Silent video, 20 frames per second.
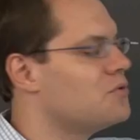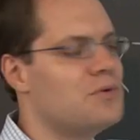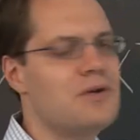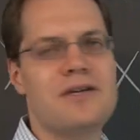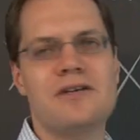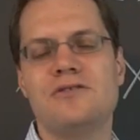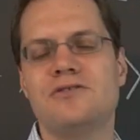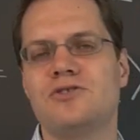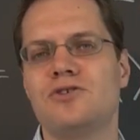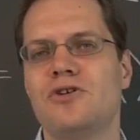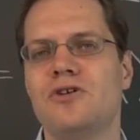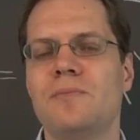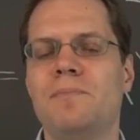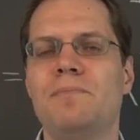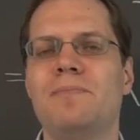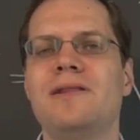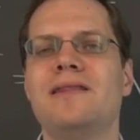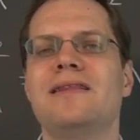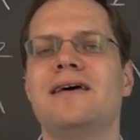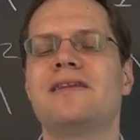we can draw a
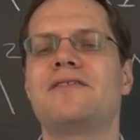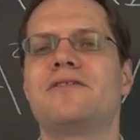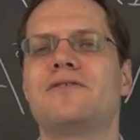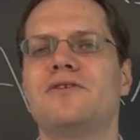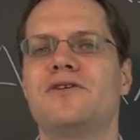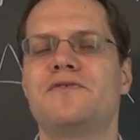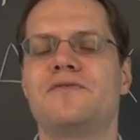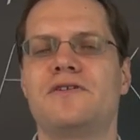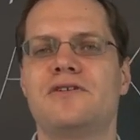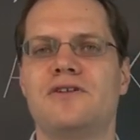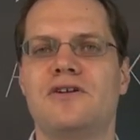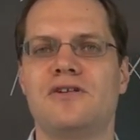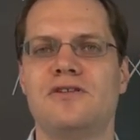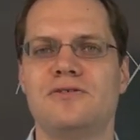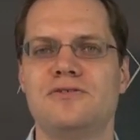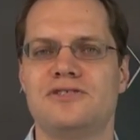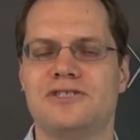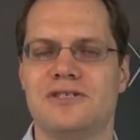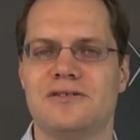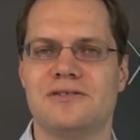plethora of
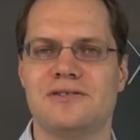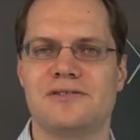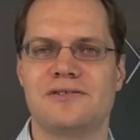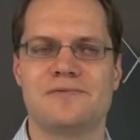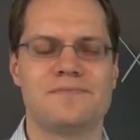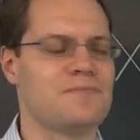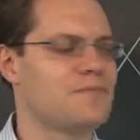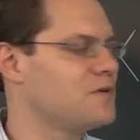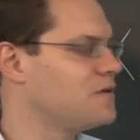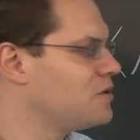conclusions.